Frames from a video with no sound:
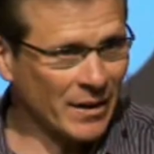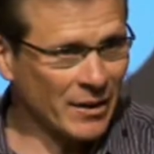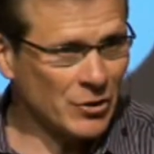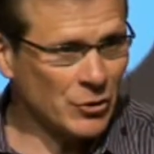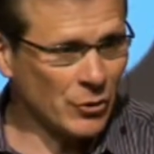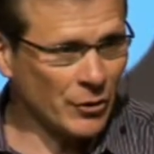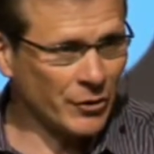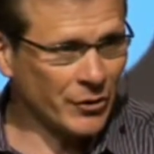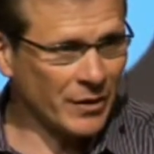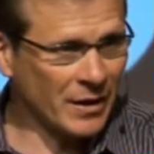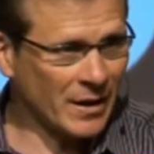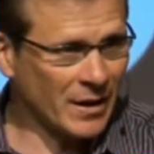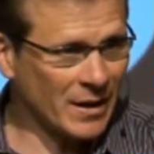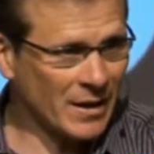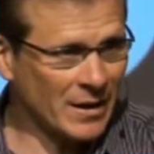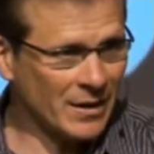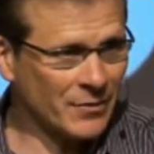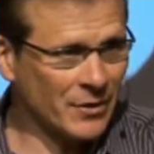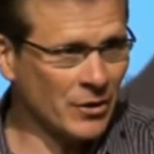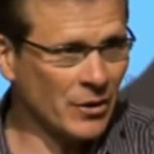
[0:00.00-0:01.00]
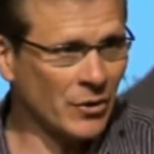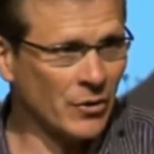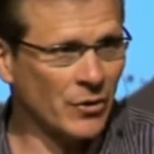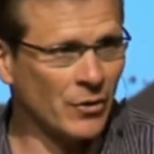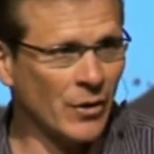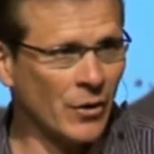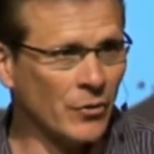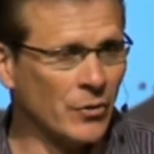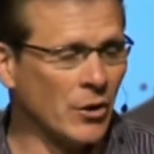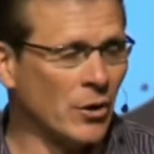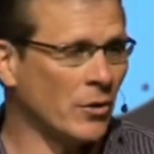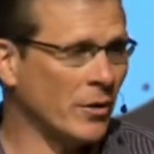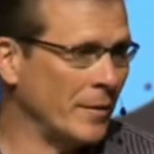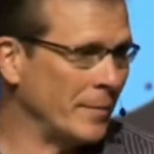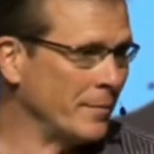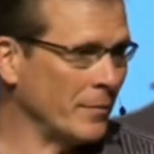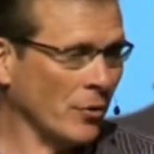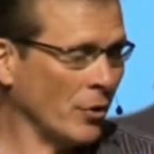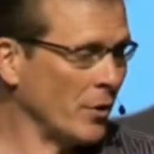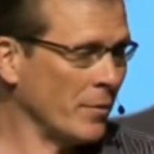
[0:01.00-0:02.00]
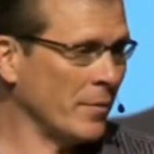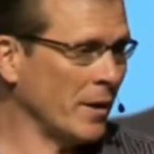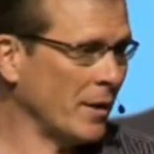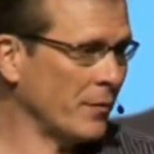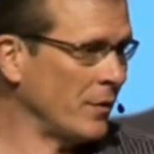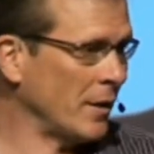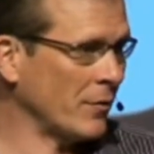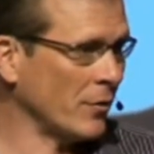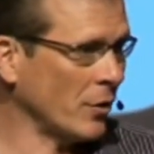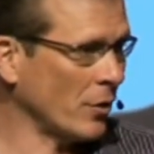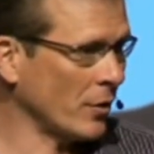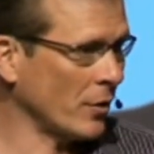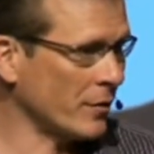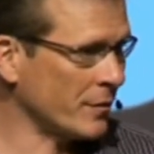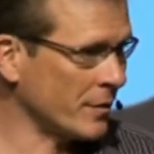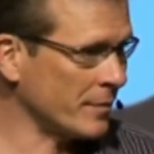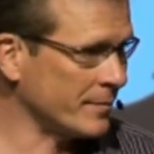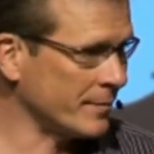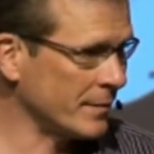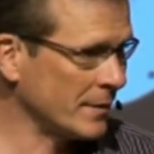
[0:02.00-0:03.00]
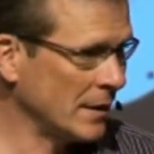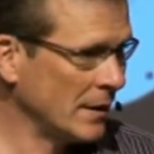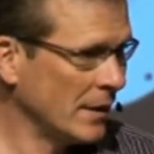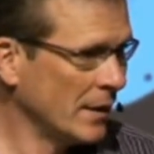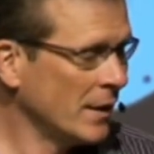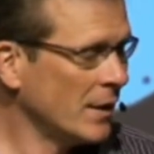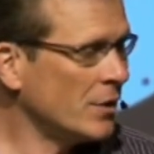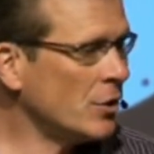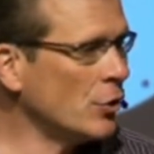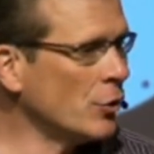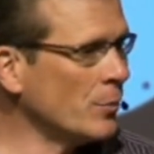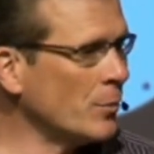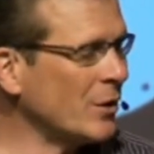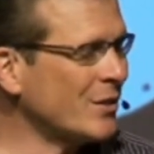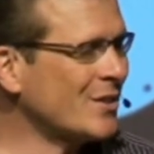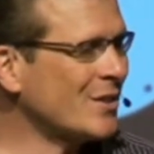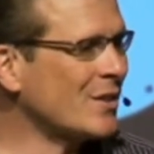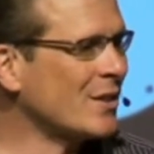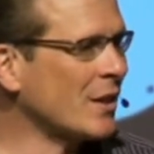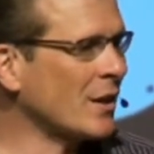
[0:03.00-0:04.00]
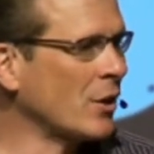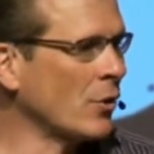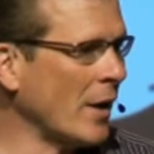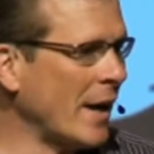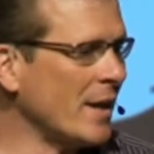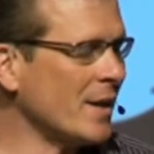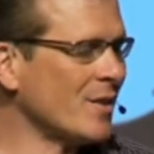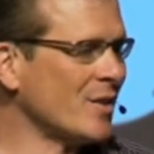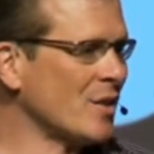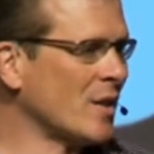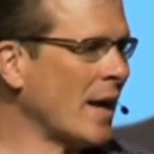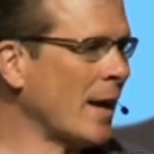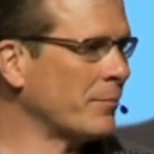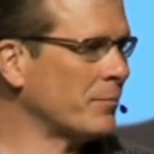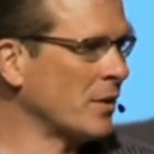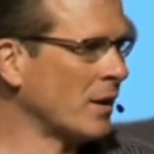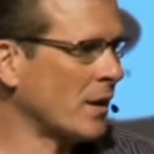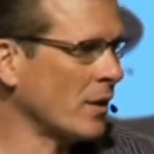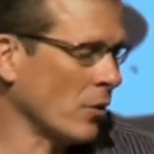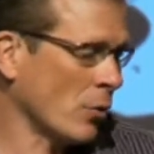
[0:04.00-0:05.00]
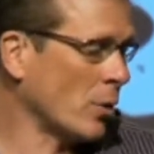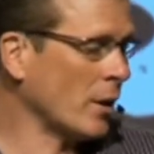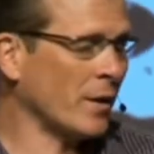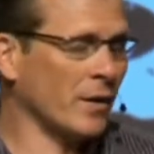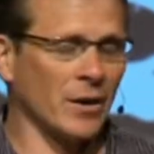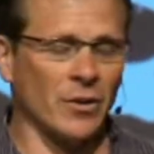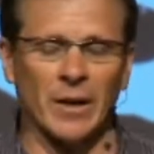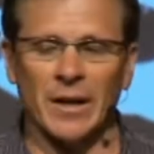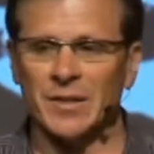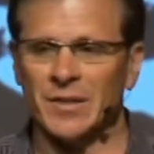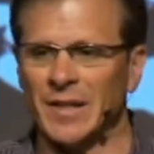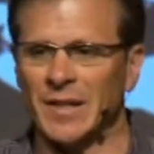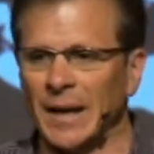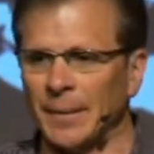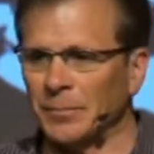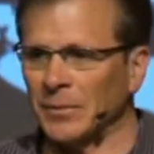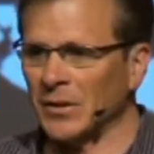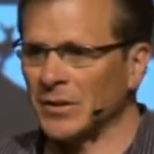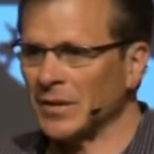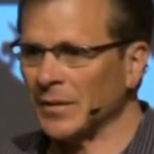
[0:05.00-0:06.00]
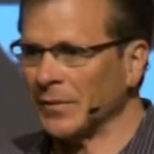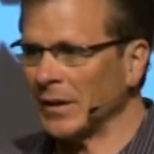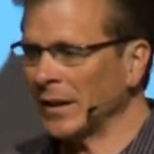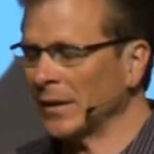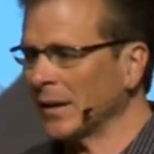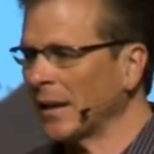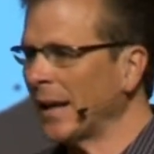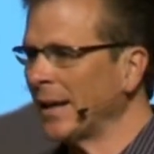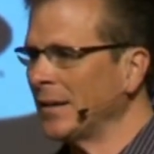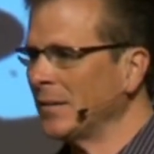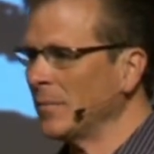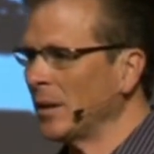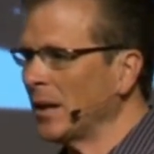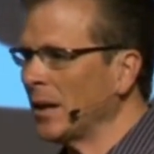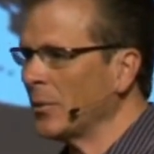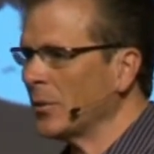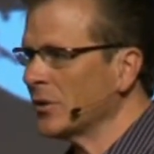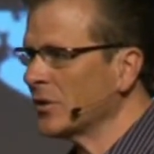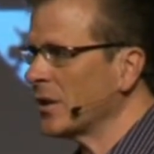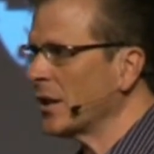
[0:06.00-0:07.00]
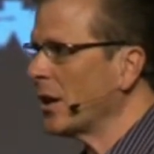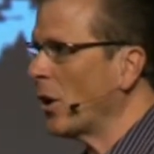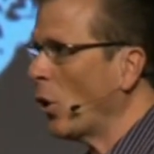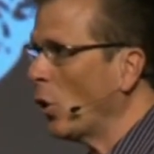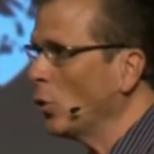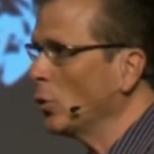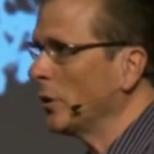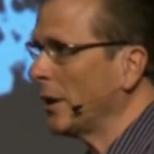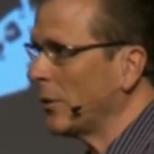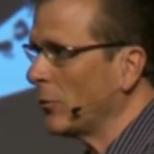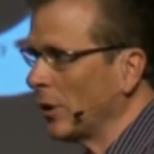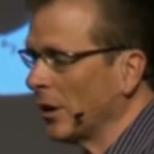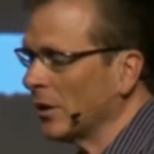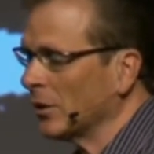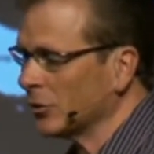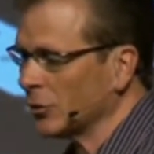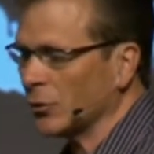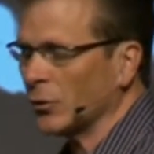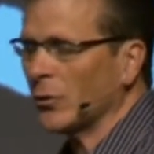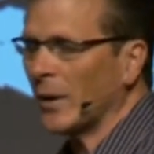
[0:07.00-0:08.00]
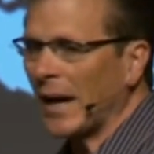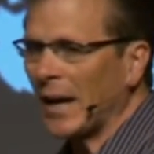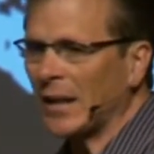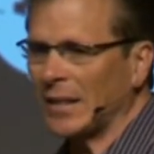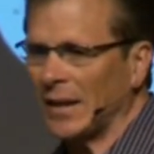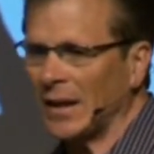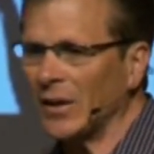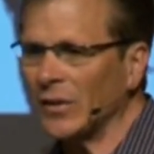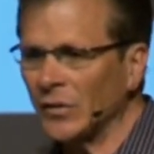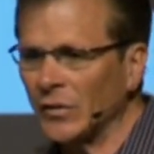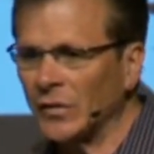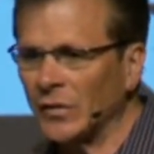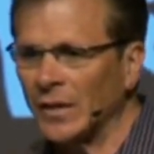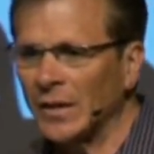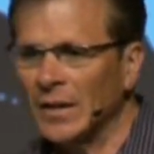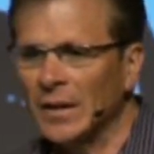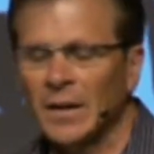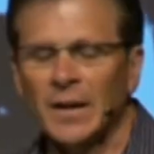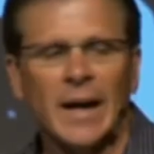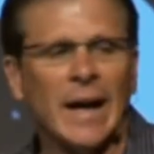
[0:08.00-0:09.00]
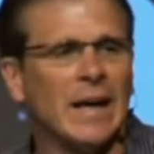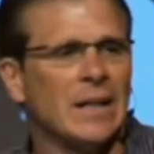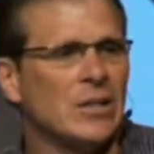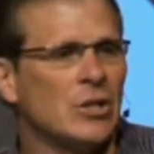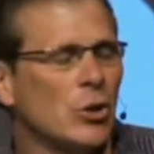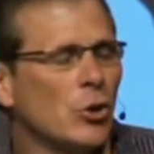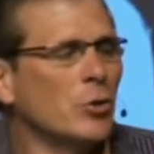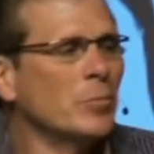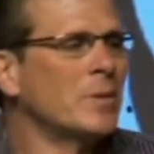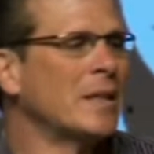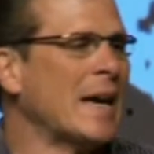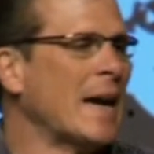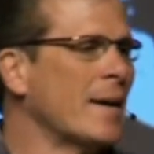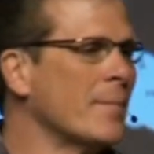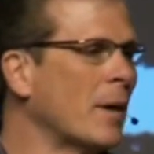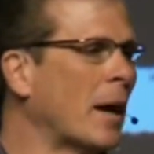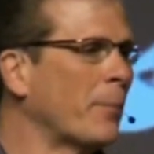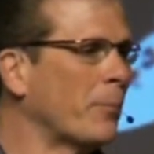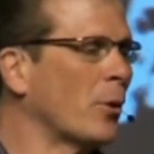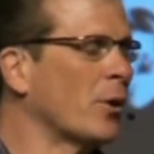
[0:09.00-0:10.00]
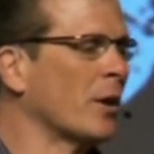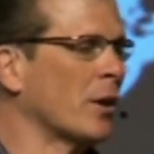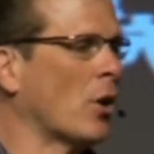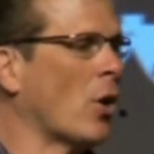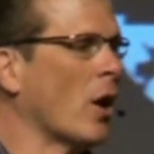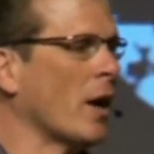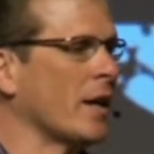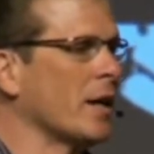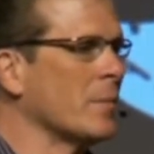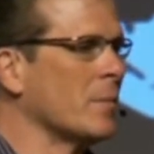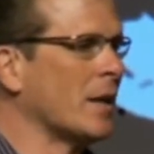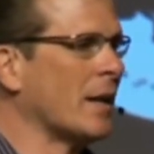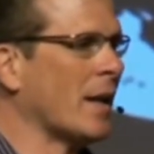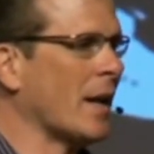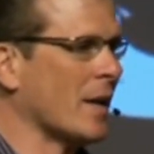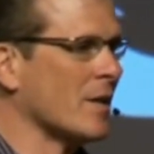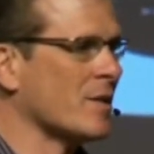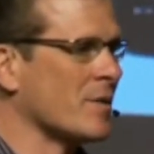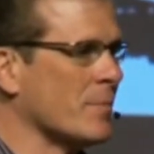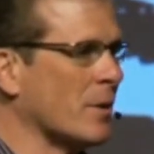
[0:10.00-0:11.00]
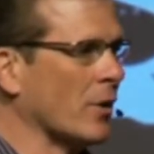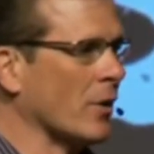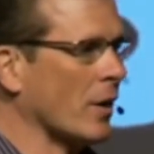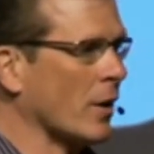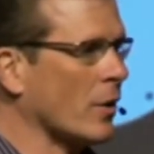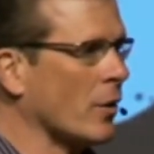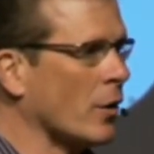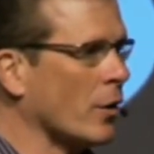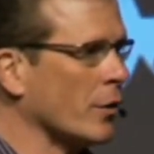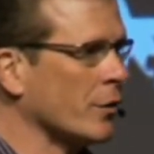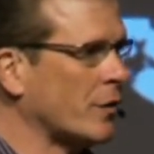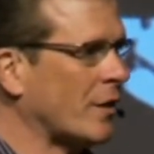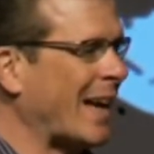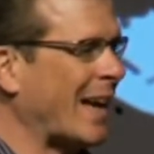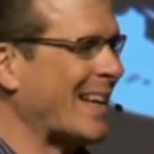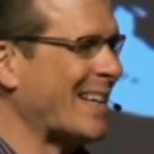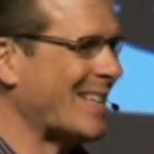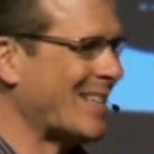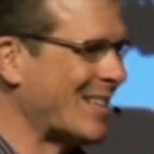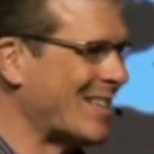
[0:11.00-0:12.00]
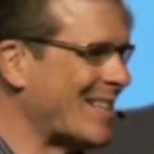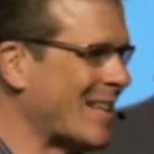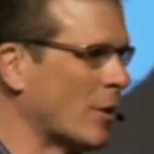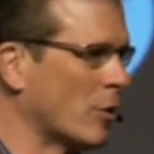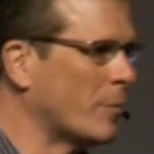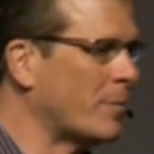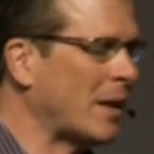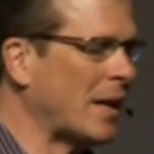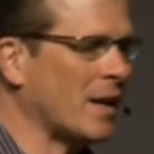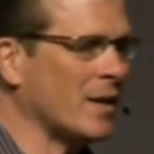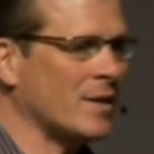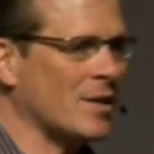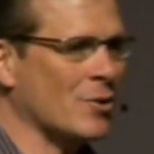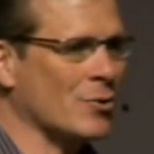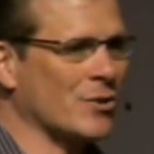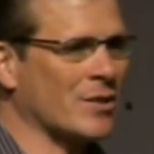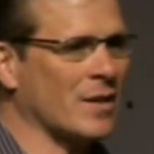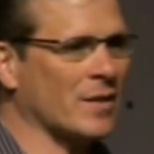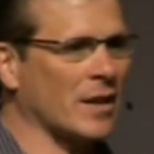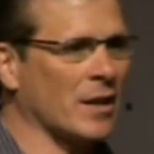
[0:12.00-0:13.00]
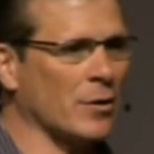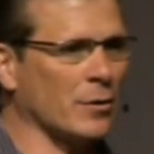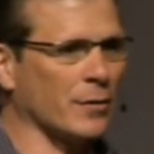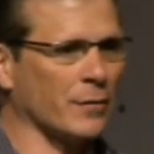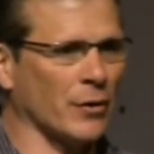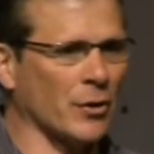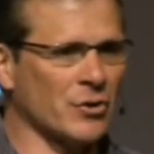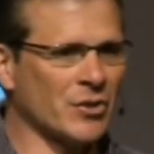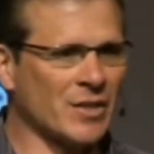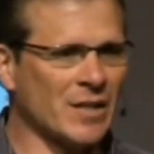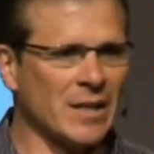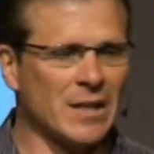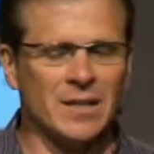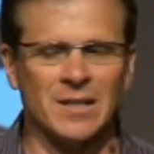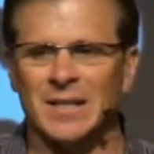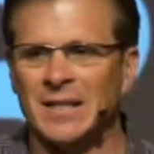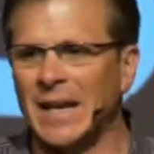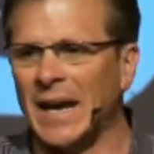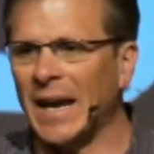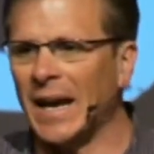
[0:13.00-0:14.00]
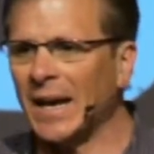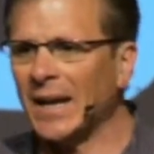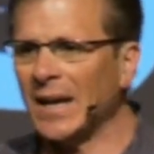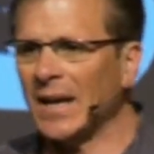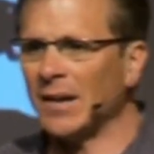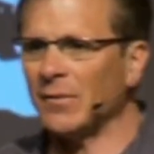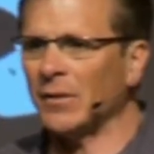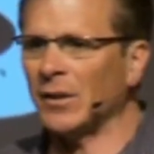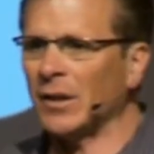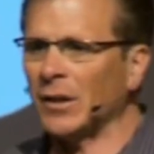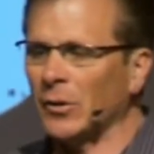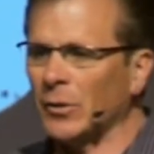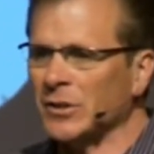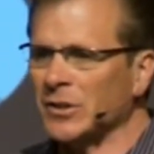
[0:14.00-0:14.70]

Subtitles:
on your thinking even though you don't know him, or you may have never heard of him. Hume was the greatest skeptic, or one of the great skeptics of the Enlightenment. He was the only real true atheist. And Hume came up with an argument against miracles that is still being used in the university today, even though